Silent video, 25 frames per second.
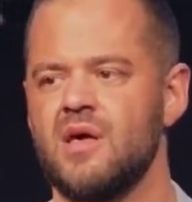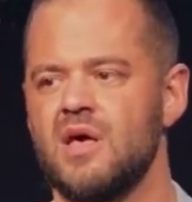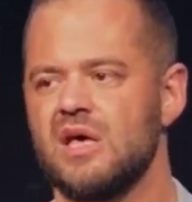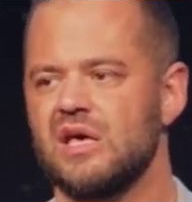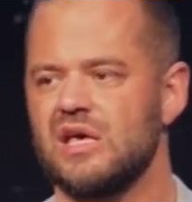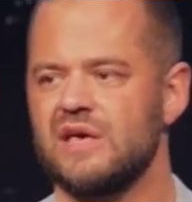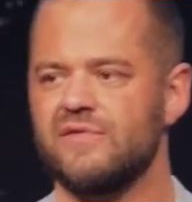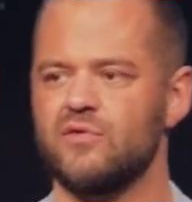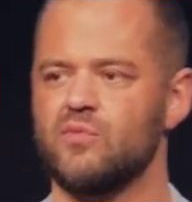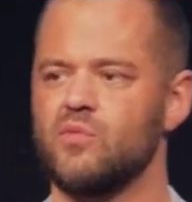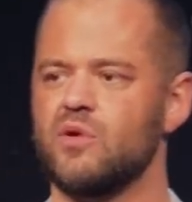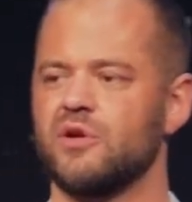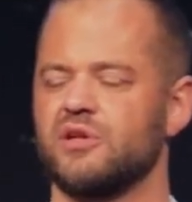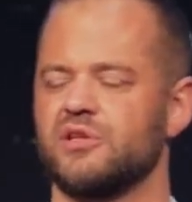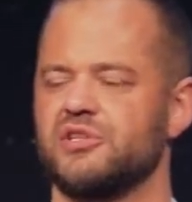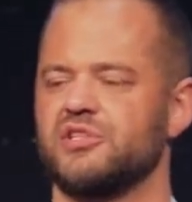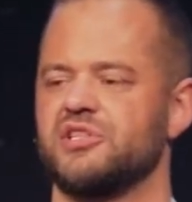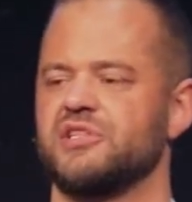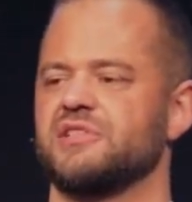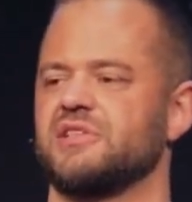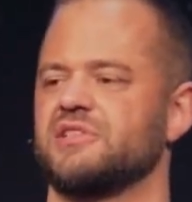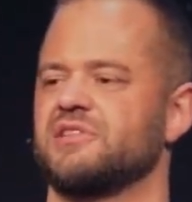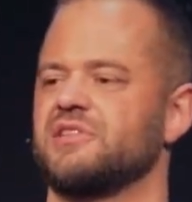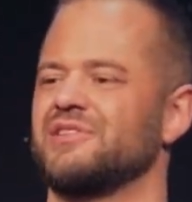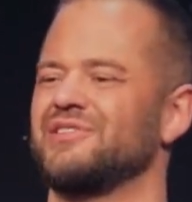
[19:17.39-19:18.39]
Even one of
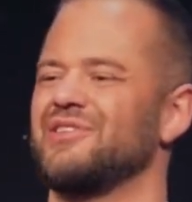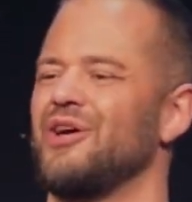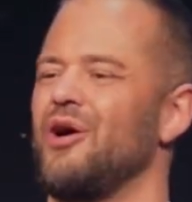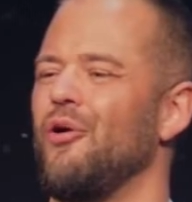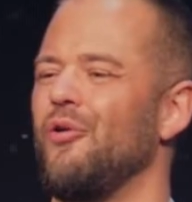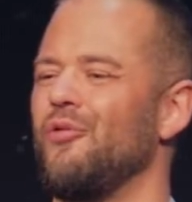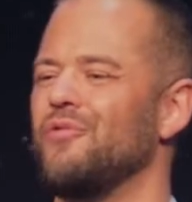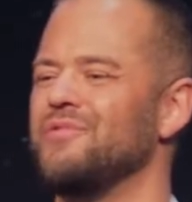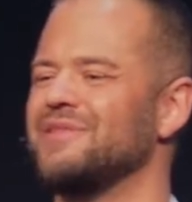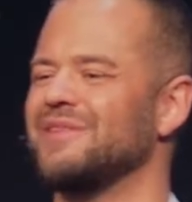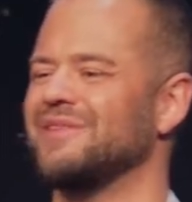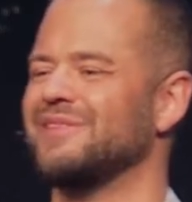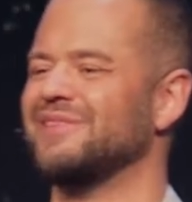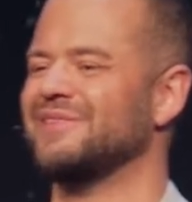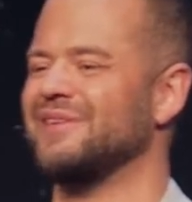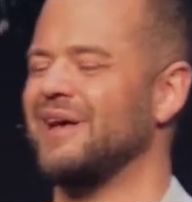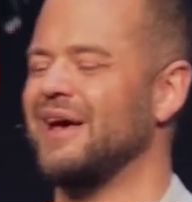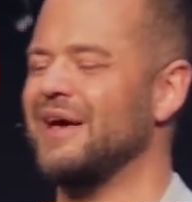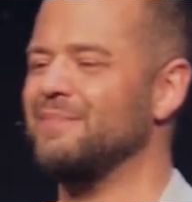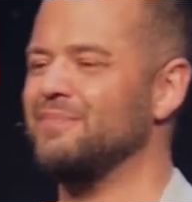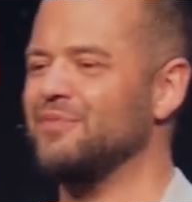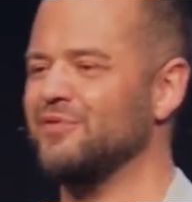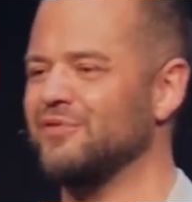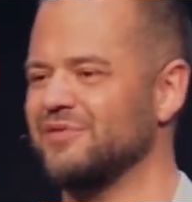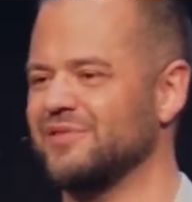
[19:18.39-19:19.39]
Jesus' own
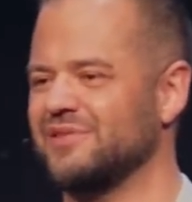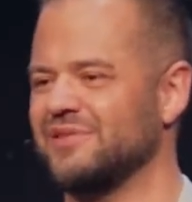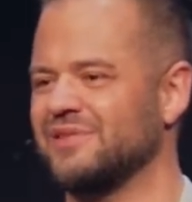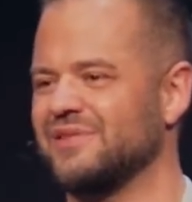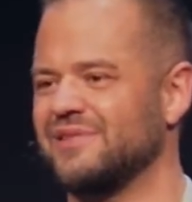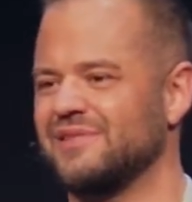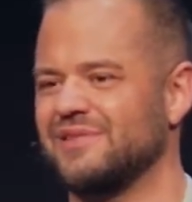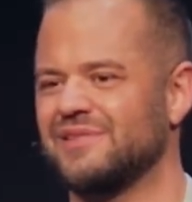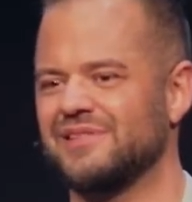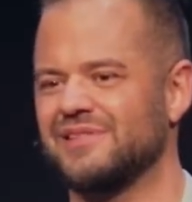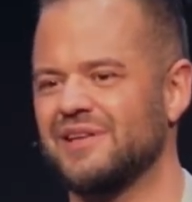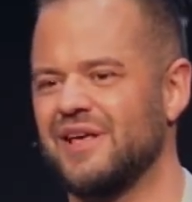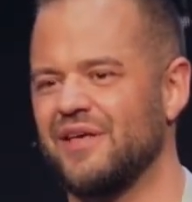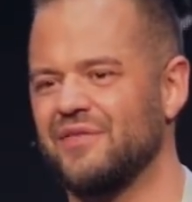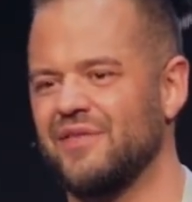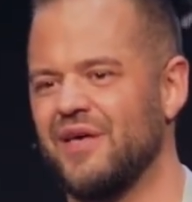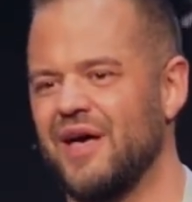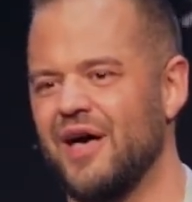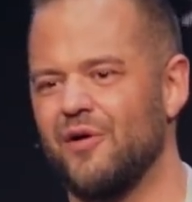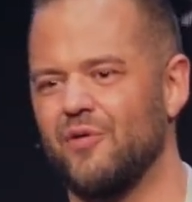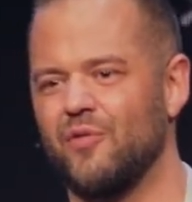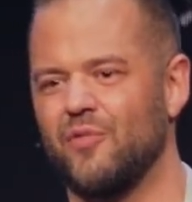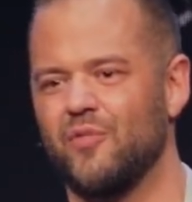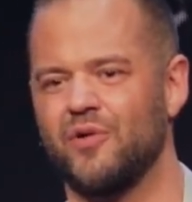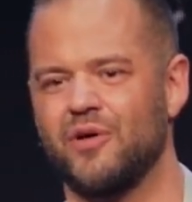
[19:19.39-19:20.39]
disciples said
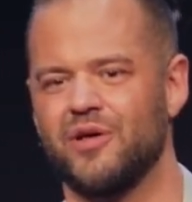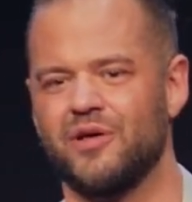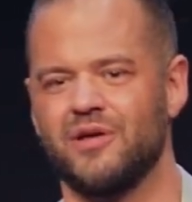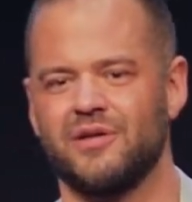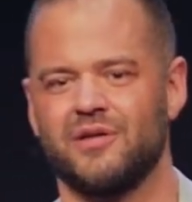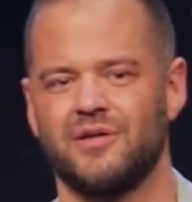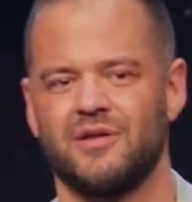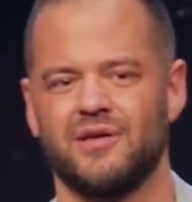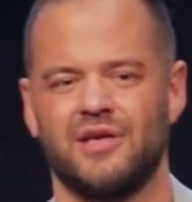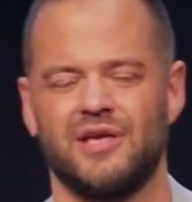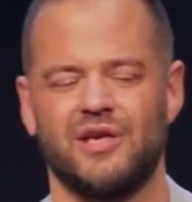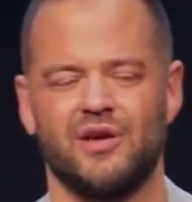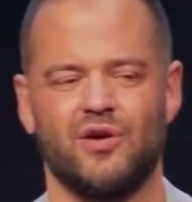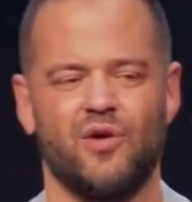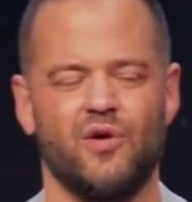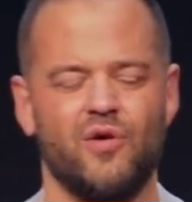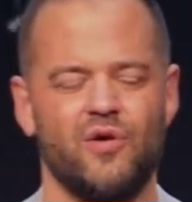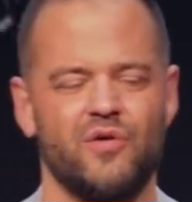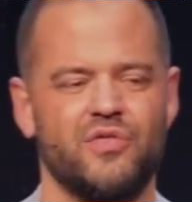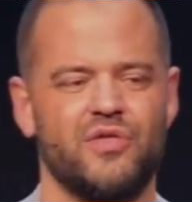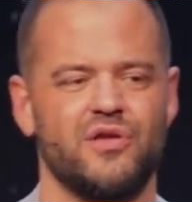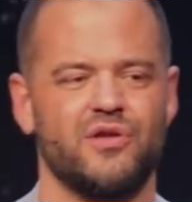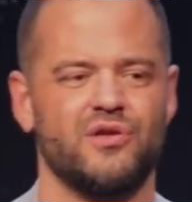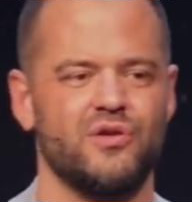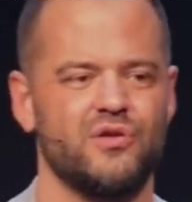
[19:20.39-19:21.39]
that when he
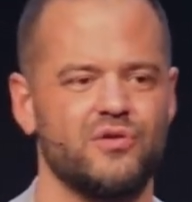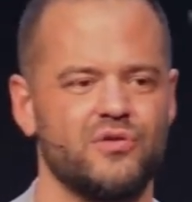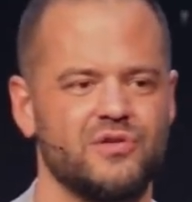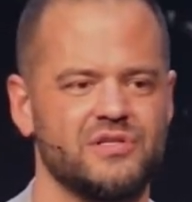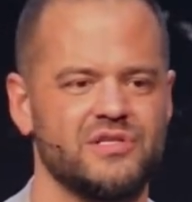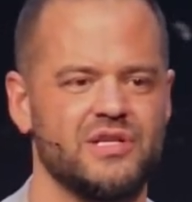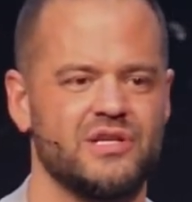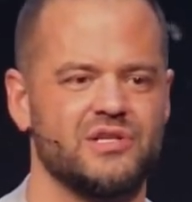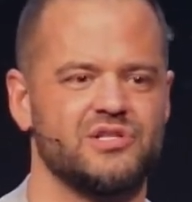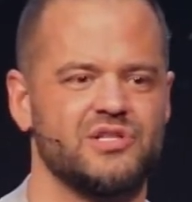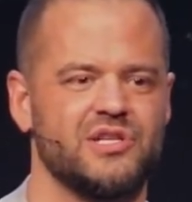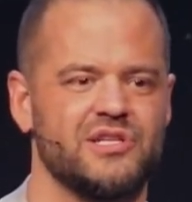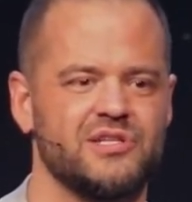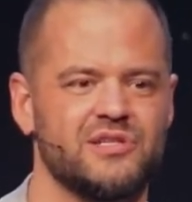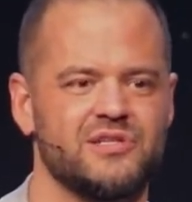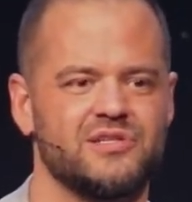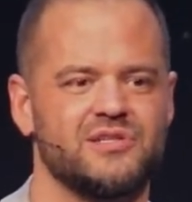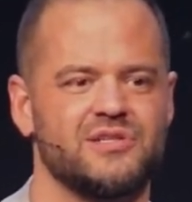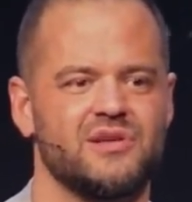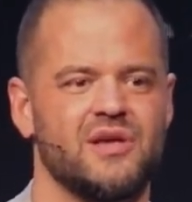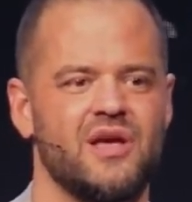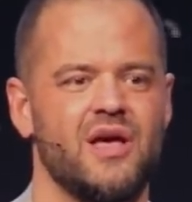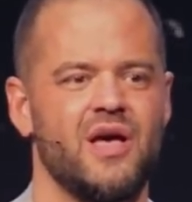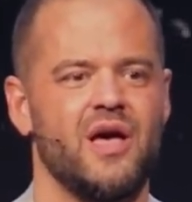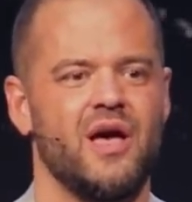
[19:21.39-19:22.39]
heard the news that
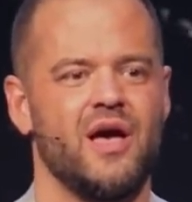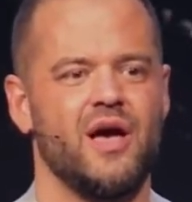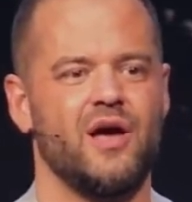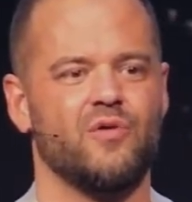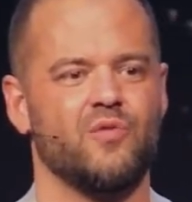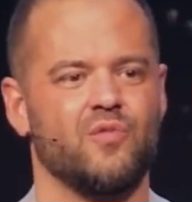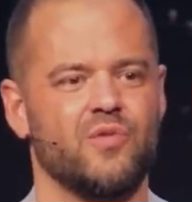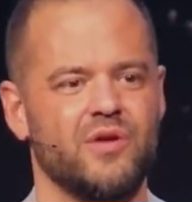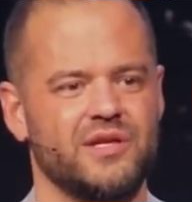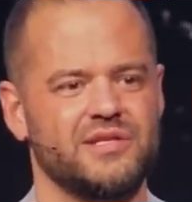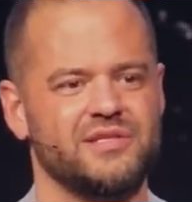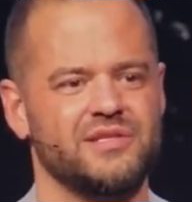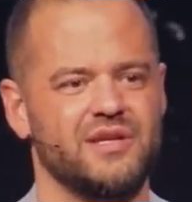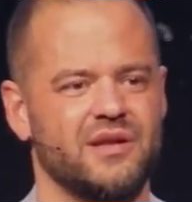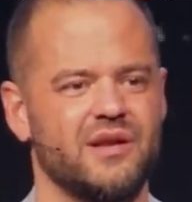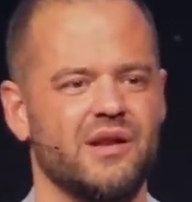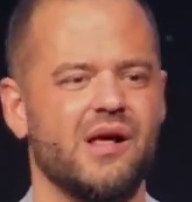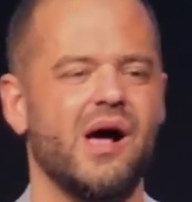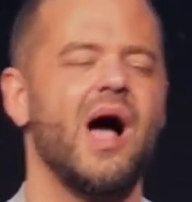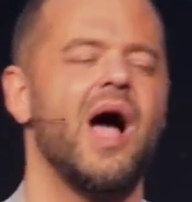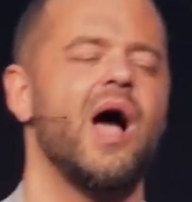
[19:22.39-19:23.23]
Jesus had risen.